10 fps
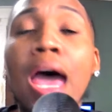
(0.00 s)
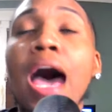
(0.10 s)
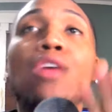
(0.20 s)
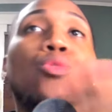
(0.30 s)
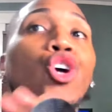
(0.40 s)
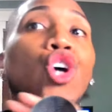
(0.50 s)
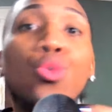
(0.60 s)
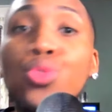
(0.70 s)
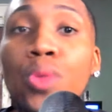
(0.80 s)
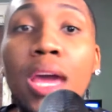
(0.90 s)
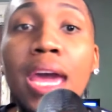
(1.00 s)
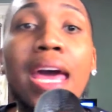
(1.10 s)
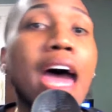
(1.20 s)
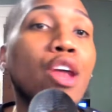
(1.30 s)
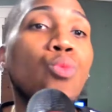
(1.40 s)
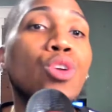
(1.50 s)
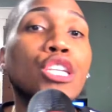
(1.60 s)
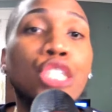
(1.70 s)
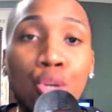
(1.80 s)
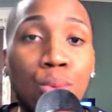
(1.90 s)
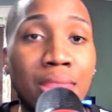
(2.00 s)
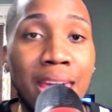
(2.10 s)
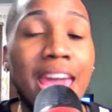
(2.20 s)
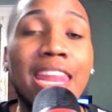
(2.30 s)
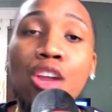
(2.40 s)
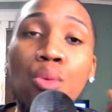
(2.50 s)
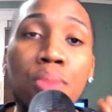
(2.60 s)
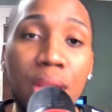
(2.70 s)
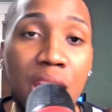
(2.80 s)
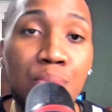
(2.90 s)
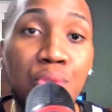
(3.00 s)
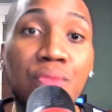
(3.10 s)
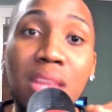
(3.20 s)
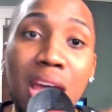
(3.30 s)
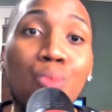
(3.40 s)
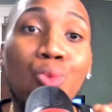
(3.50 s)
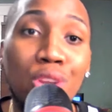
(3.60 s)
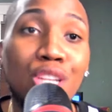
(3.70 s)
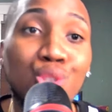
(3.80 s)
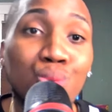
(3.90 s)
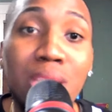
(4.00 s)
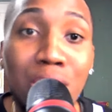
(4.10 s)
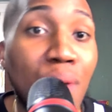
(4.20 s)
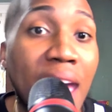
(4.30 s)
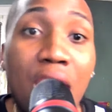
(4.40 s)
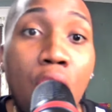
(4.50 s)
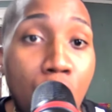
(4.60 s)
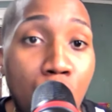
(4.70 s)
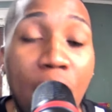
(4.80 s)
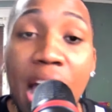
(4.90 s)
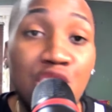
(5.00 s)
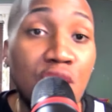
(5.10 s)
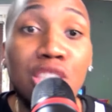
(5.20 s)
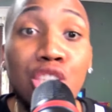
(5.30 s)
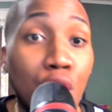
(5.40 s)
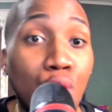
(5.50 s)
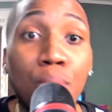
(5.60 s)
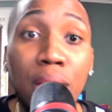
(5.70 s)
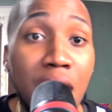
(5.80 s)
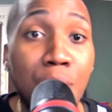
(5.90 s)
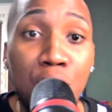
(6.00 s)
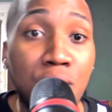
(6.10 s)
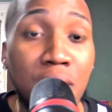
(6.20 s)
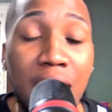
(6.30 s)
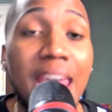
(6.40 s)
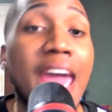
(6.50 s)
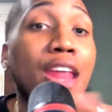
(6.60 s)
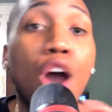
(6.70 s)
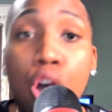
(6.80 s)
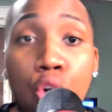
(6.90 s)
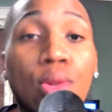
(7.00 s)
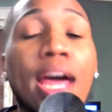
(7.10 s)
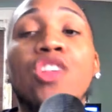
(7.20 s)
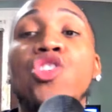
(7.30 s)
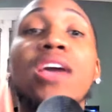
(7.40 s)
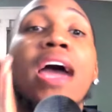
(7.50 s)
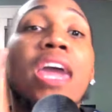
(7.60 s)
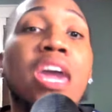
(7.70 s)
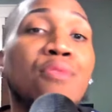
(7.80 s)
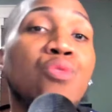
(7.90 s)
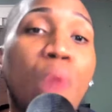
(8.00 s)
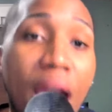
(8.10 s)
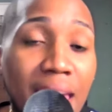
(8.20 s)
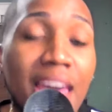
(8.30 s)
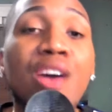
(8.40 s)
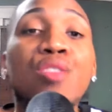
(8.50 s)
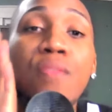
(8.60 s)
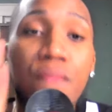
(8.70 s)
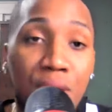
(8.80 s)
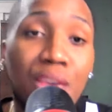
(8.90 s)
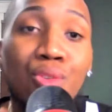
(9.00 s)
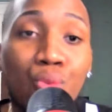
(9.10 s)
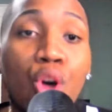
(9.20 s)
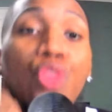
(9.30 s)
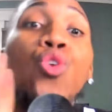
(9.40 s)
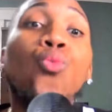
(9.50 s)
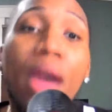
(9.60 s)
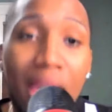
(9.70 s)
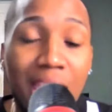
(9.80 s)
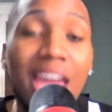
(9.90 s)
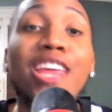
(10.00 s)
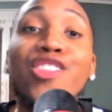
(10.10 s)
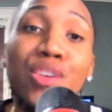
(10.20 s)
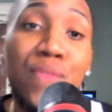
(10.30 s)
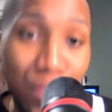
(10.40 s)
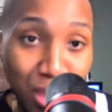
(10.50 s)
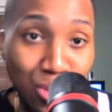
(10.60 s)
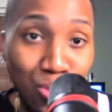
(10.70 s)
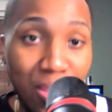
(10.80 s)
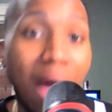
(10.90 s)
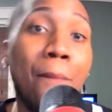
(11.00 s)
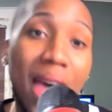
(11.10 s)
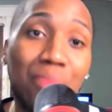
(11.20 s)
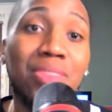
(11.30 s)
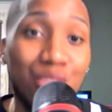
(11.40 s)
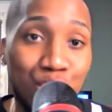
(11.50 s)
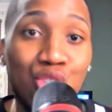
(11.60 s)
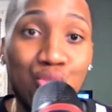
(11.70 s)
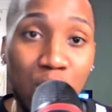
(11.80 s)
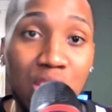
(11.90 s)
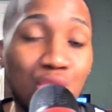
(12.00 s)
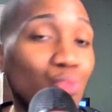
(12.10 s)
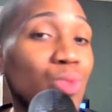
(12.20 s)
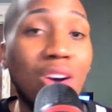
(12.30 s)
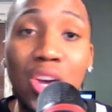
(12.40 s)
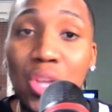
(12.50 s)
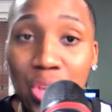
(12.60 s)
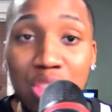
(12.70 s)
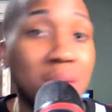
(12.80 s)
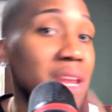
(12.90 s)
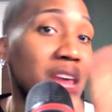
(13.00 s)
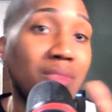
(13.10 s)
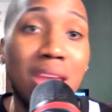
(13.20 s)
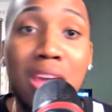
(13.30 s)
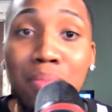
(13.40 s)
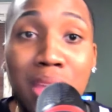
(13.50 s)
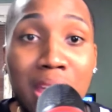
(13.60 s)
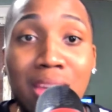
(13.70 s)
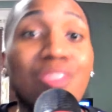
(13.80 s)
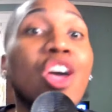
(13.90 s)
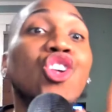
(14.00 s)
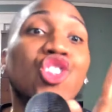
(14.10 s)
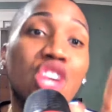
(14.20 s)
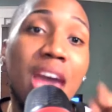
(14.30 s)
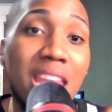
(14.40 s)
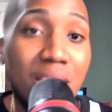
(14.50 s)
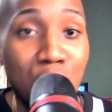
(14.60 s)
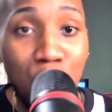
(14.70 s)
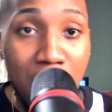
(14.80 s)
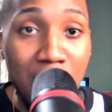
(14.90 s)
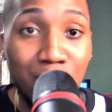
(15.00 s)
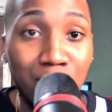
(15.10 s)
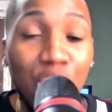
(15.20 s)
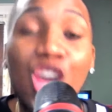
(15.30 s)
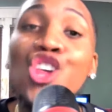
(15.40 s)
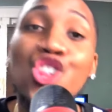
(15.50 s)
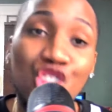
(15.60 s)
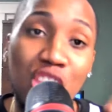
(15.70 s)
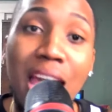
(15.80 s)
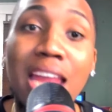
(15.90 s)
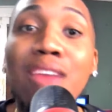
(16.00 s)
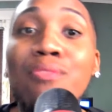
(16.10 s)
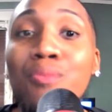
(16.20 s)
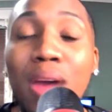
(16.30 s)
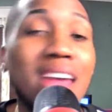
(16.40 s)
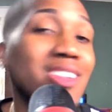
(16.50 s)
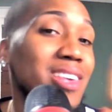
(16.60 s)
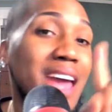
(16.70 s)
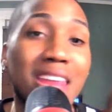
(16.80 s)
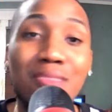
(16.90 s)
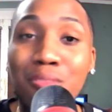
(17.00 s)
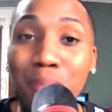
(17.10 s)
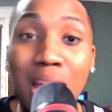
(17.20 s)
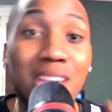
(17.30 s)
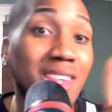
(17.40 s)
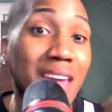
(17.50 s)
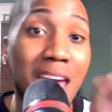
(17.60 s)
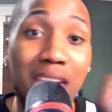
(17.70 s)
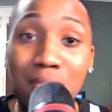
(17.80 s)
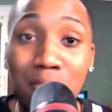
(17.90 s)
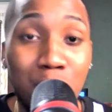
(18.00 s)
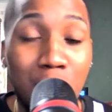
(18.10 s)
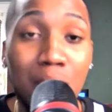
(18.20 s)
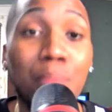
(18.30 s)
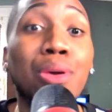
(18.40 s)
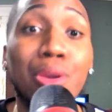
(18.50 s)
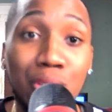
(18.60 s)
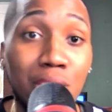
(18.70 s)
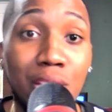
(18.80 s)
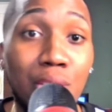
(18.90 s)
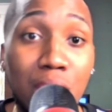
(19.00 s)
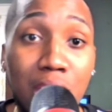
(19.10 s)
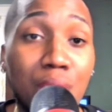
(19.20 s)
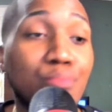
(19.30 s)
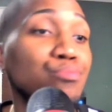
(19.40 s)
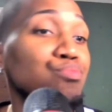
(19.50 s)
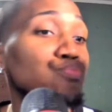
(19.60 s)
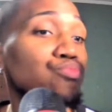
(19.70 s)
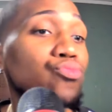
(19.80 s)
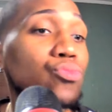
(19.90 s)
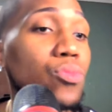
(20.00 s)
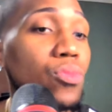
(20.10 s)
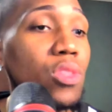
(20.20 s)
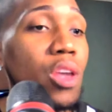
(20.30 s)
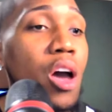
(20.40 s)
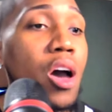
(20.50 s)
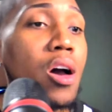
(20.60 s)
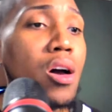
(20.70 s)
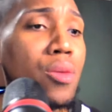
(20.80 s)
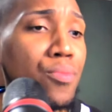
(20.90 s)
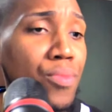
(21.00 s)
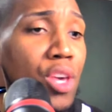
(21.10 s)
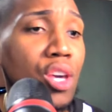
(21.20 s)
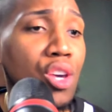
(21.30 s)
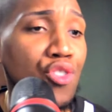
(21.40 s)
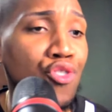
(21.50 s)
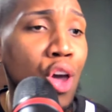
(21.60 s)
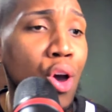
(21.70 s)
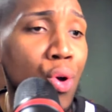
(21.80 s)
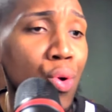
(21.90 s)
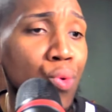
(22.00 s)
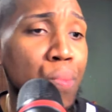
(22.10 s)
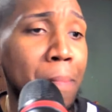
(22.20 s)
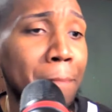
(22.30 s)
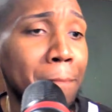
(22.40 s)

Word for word: I don't want to go through that, I don't want to deal with that that. And I don't blame Brooke for not wanting to deal at all. I just don't blame her for that at all. Like she got every right to feel the way that she feels about this situation her husband and every damn thing else. She got every right. She got every right. She got every right. She got every right. Period. Okay. Um, so